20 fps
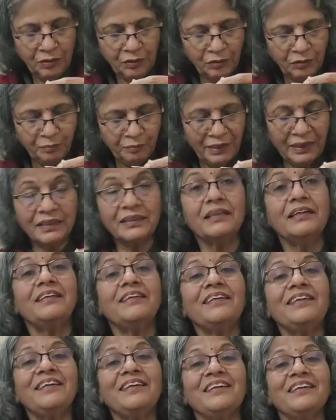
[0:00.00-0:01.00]
going to make the
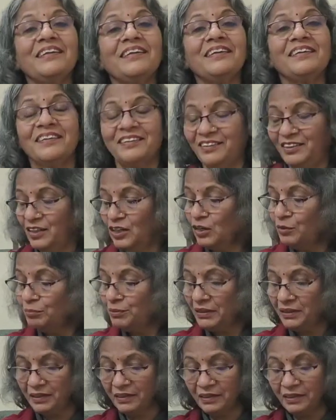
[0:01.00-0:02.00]
tea. The
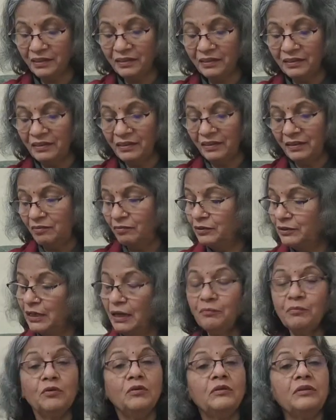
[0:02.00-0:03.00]
herbal tea, which
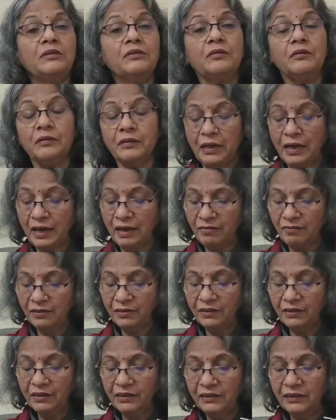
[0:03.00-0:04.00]
I'm also
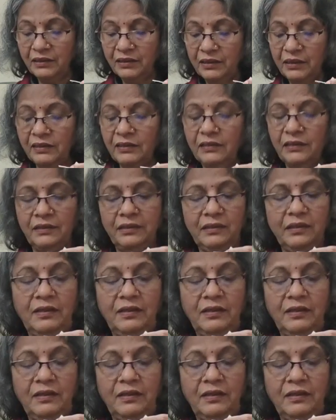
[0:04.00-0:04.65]
having these days